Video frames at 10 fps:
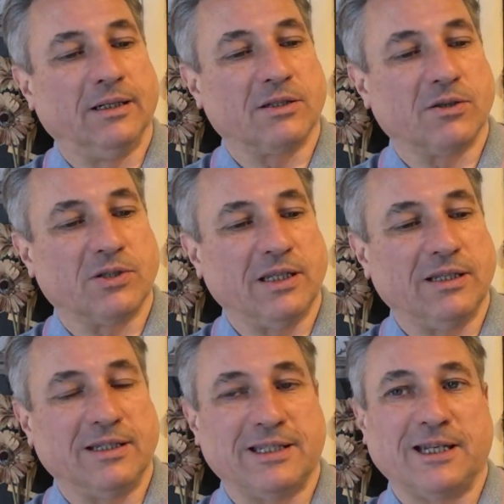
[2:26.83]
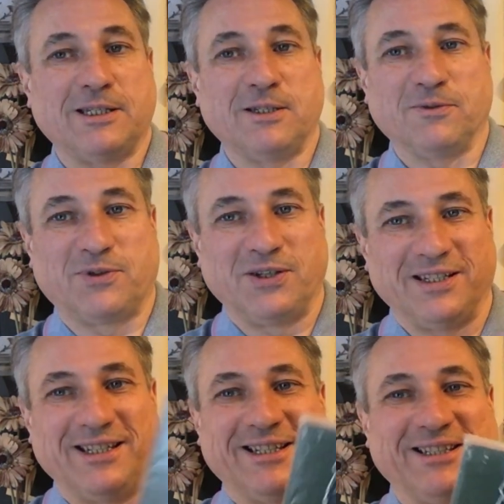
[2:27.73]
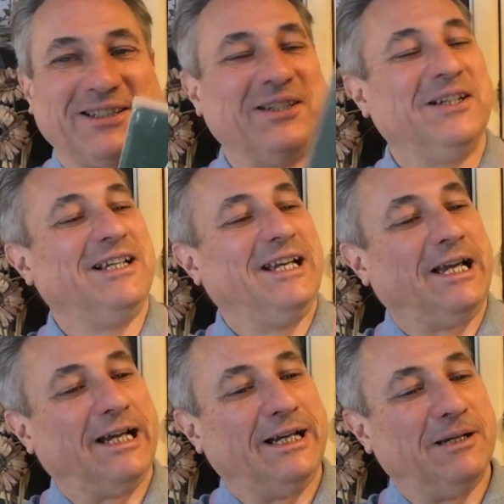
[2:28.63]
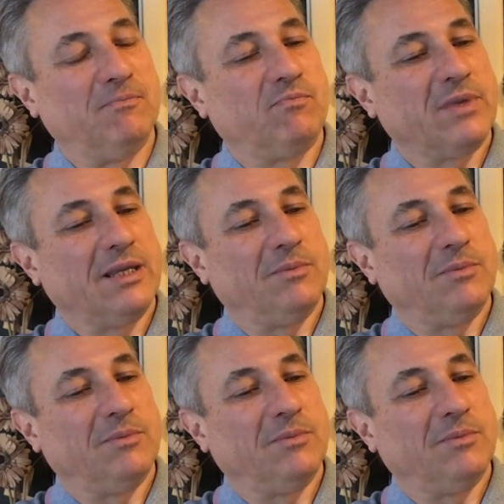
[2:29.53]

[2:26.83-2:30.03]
so senior executives. But